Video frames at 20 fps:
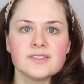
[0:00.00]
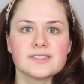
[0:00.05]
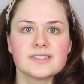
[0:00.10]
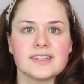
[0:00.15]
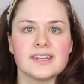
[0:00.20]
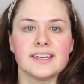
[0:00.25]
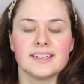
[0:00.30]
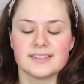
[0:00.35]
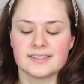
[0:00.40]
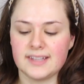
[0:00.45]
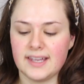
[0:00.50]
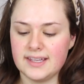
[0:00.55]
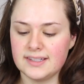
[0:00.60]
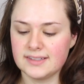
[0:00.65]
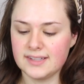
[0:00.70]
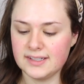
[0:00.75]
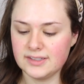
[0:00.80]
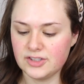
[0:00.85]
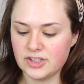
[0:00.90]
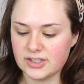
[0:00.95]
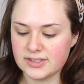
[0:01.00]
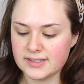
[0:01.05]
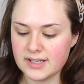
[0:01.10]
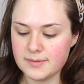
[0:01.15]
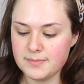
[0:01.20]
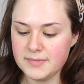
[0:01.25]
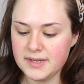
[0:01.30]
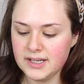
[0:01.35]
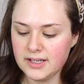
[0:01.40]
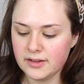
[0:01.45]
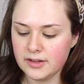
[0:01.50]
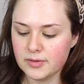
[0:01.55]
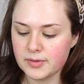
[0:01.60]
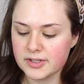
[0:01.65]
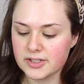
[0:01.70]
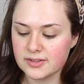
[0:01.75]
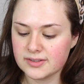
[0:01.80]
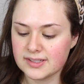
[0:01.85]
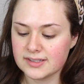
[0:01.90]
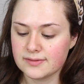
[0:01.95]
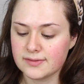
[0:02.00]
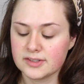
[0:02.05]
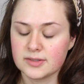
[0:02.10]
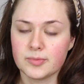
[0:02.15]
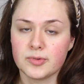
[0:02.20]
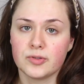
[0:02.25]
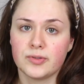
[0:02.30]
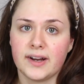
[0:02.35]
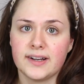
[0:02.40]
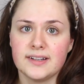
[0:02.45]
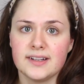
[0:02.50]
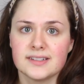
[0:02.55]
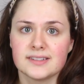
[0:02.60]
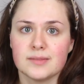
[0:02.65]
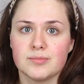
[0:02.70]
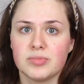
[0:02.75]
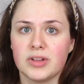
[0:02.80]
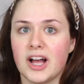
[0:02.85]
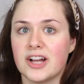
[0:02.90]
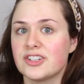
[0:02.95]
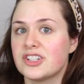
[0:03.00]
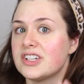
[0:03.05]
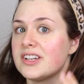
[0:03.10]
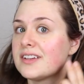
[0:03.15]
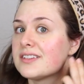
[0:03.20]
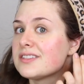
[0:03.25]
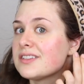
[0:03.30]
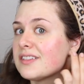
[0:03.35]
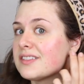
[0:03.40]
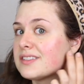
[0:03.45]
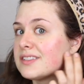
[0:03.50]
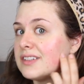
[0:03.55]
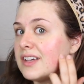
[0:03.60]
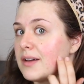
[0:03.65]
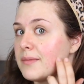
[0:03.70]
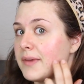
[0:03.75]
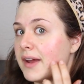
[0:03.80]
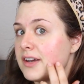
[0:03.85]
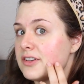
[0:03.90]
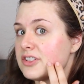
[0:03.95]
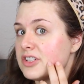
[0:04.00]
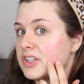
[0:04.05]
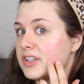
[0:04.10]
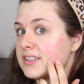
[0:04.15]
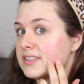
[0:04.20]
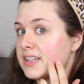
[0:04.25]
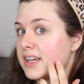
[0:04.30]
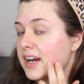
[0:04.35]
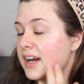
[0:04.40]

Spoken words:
Use this is it just immediately reduces visible redness and blotchiness. You'll see on my cheeks